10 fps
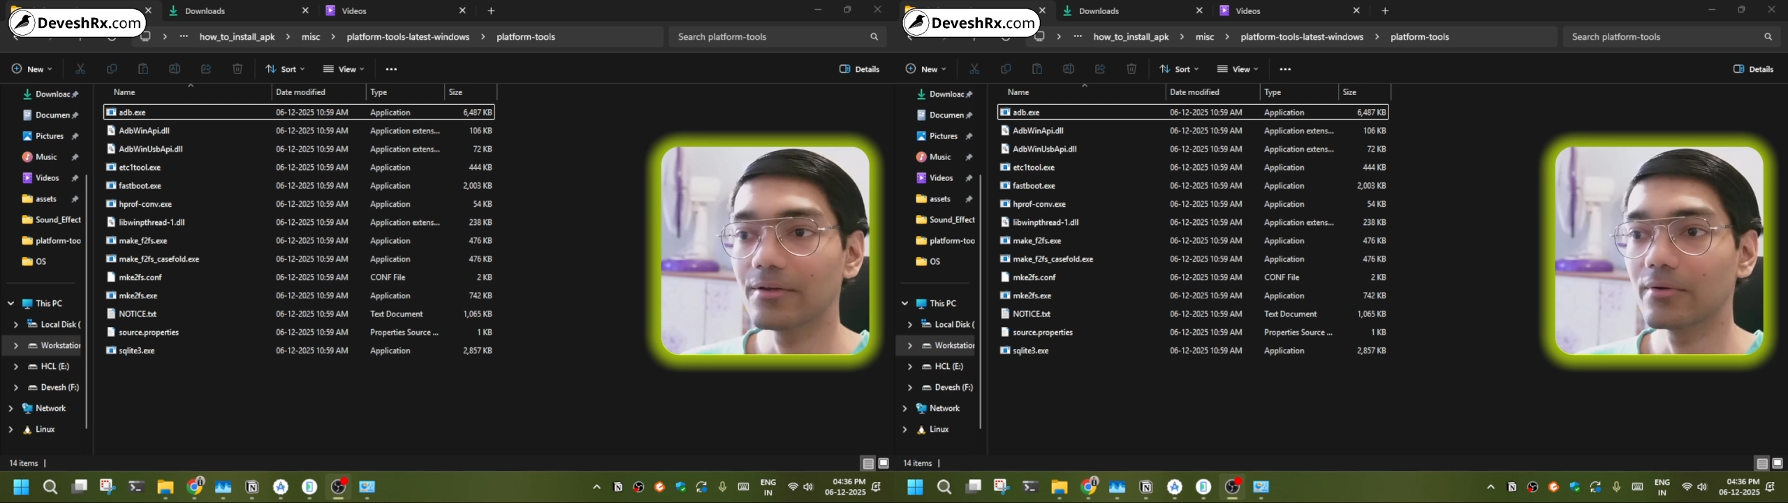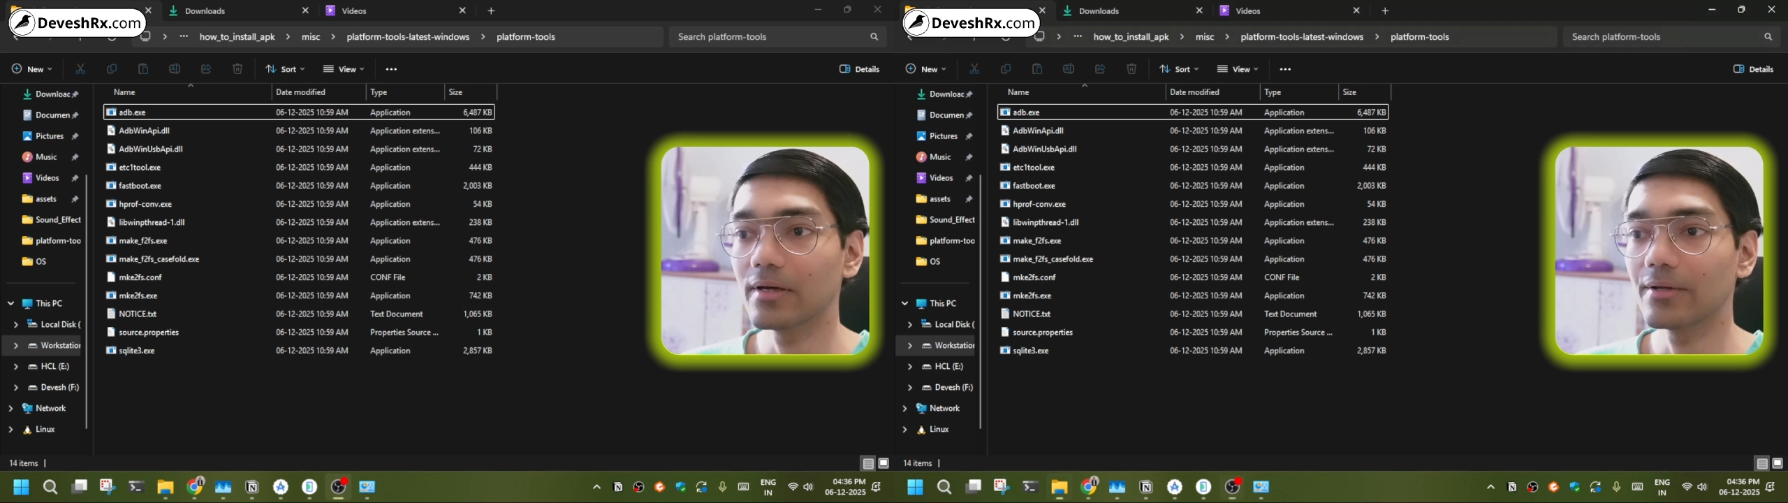
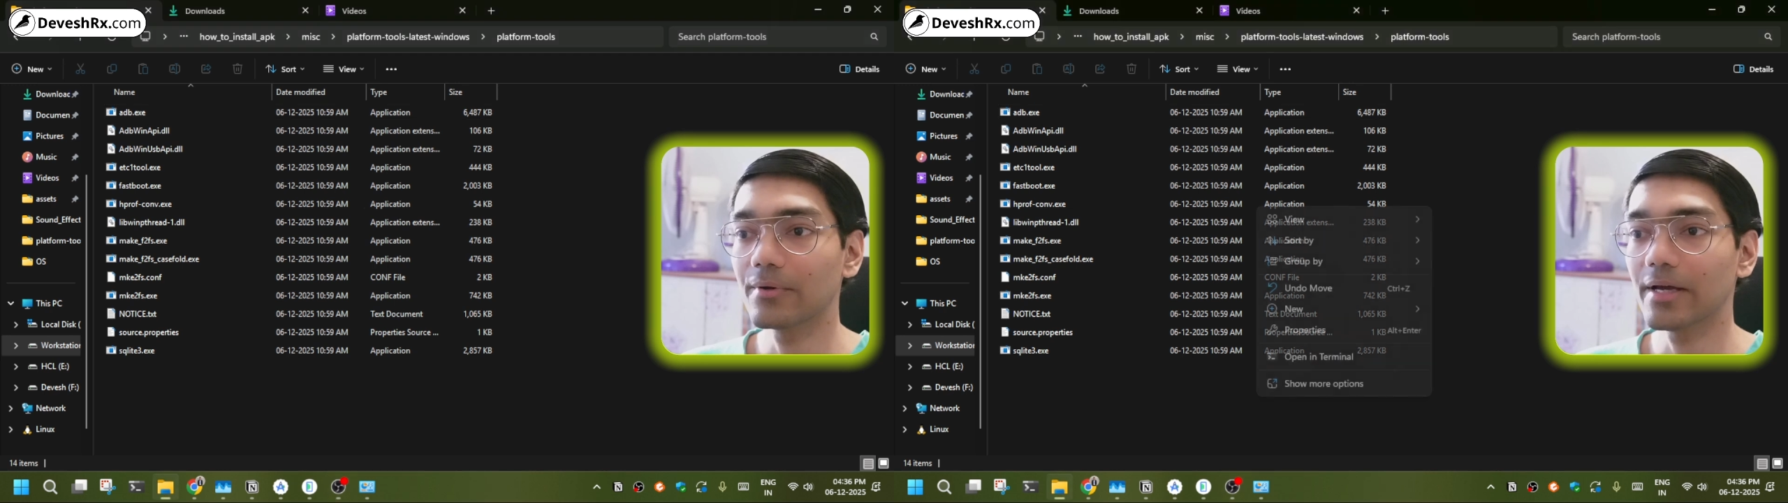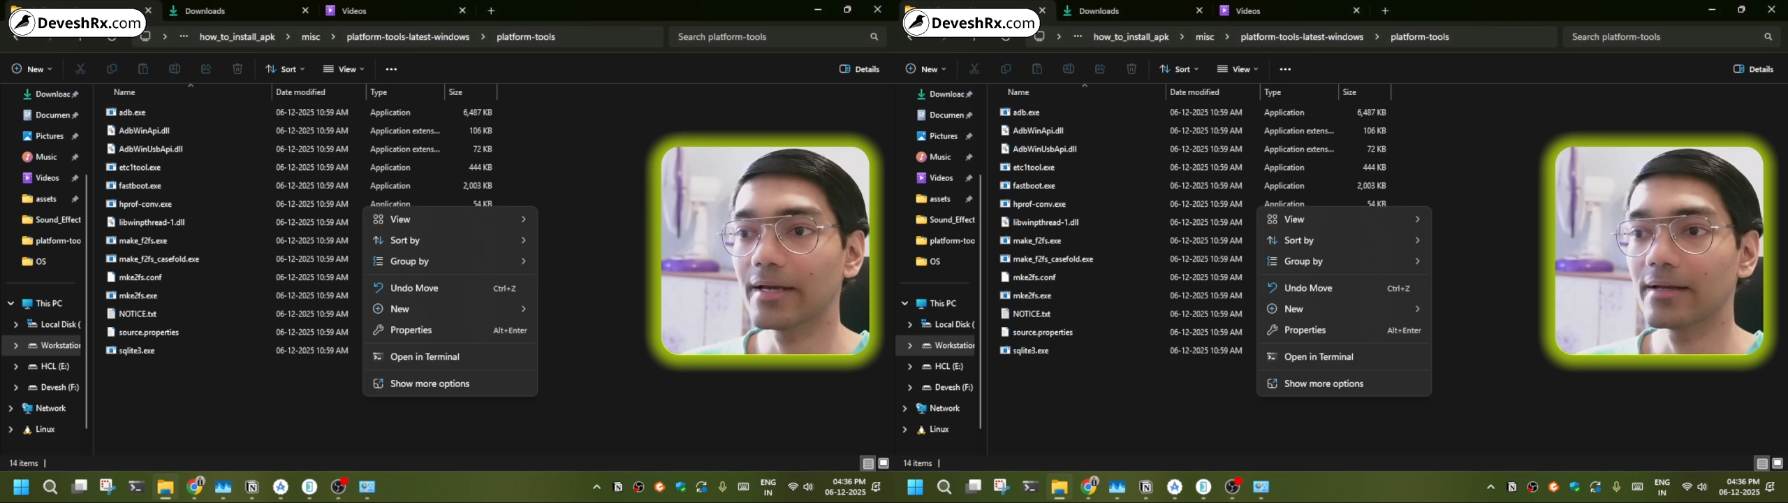
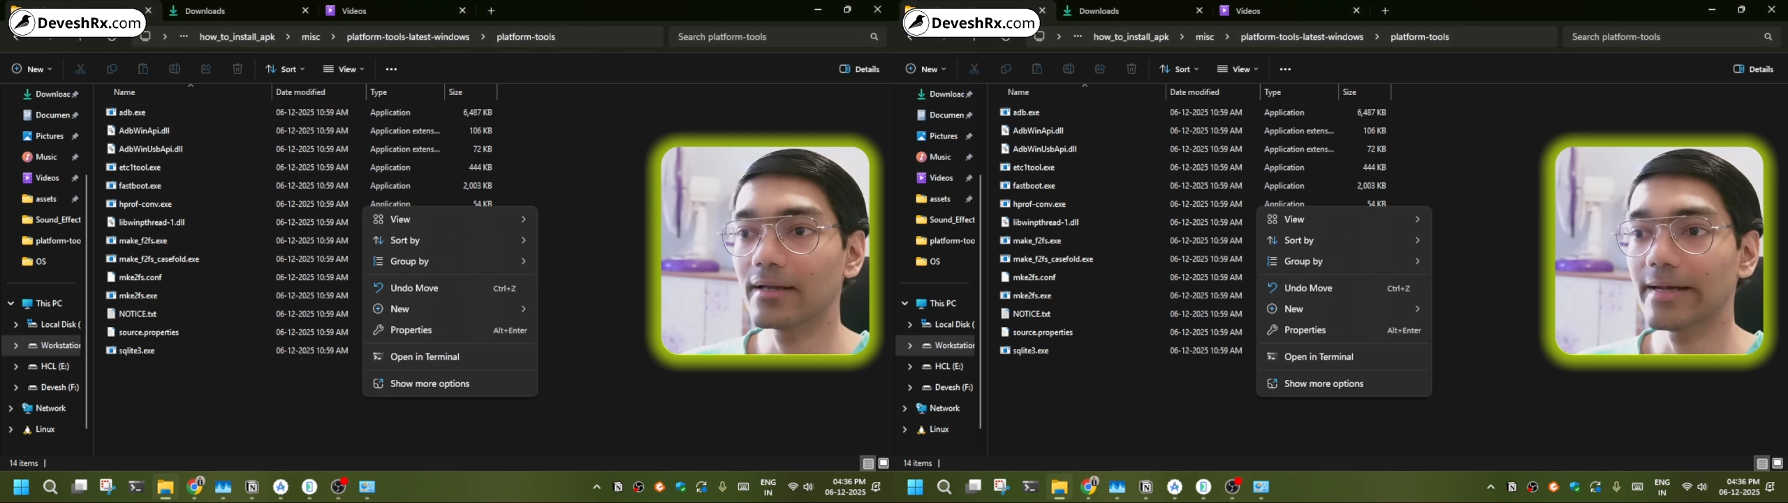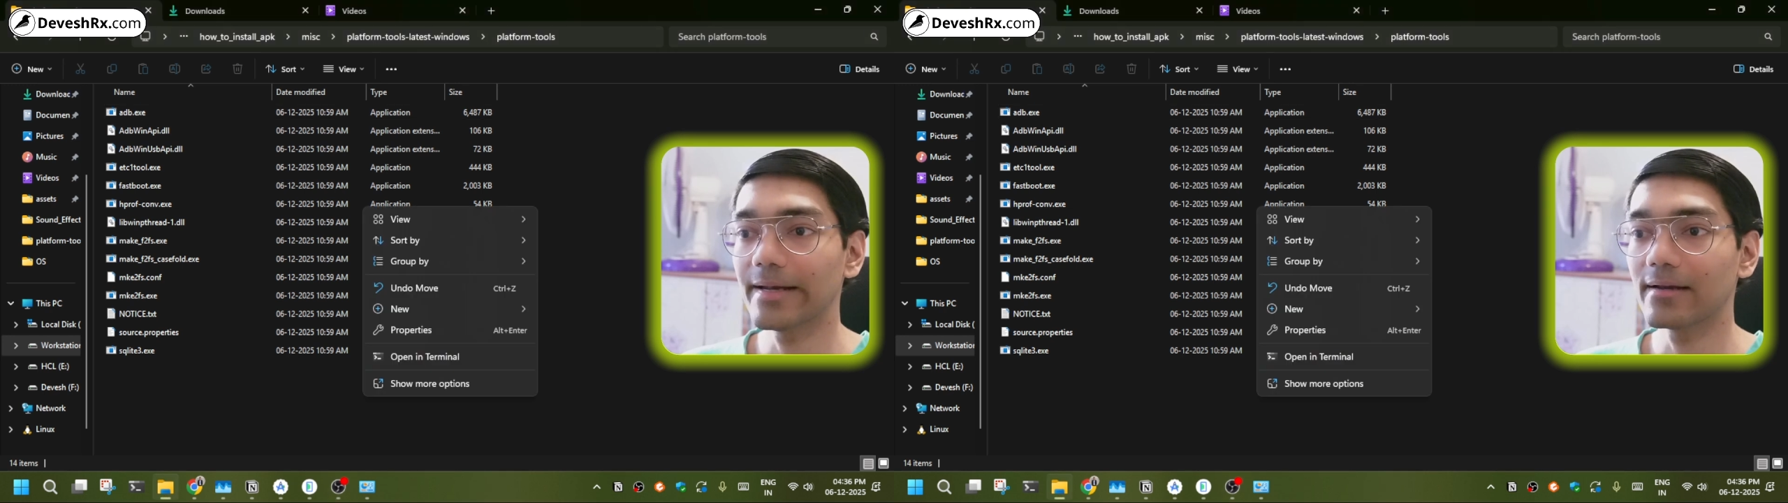you can
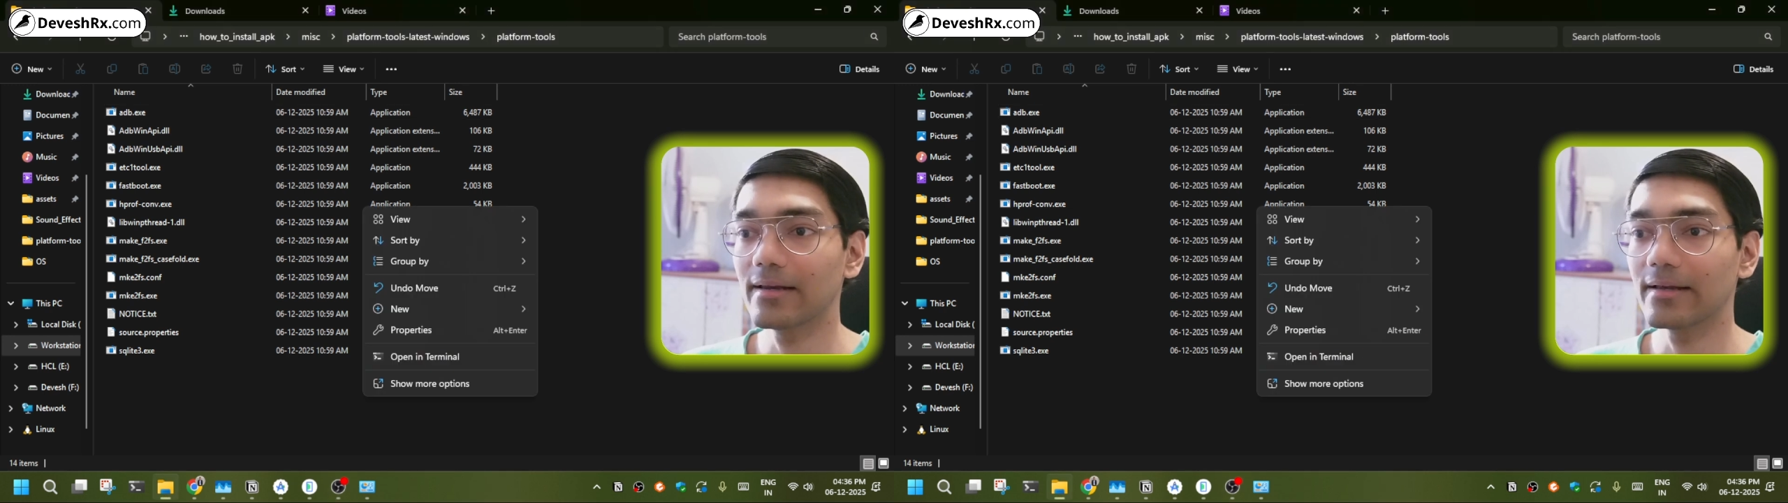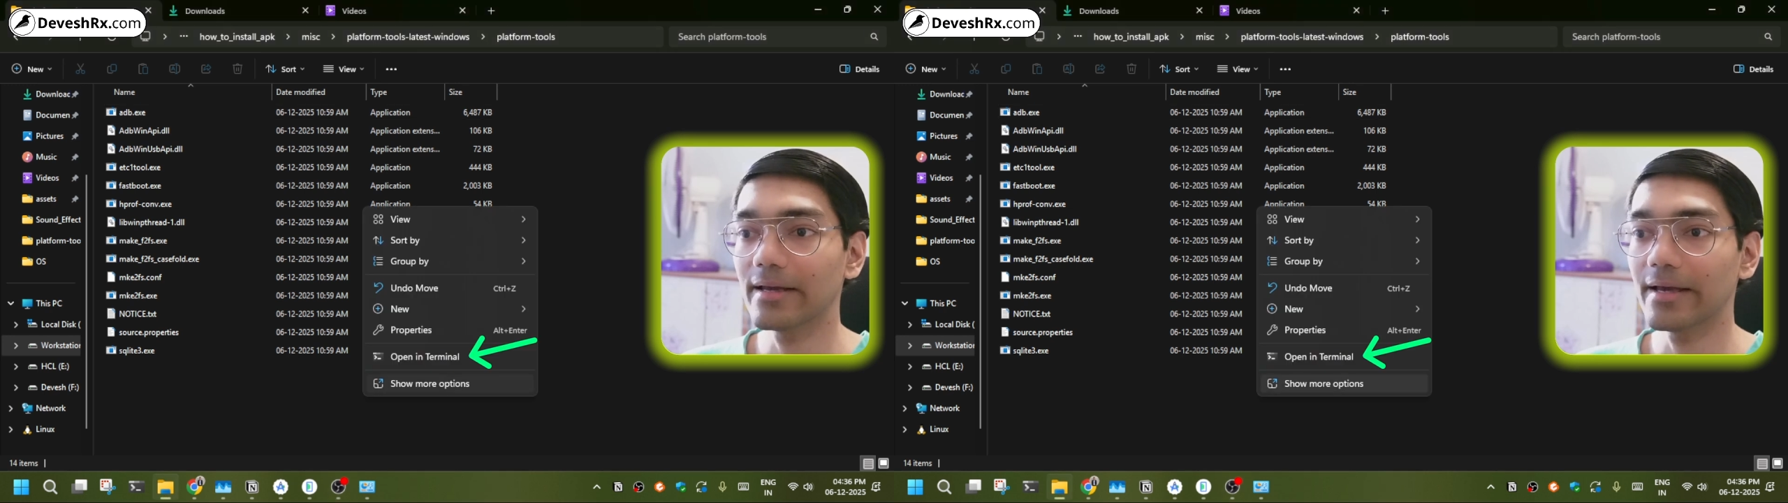right click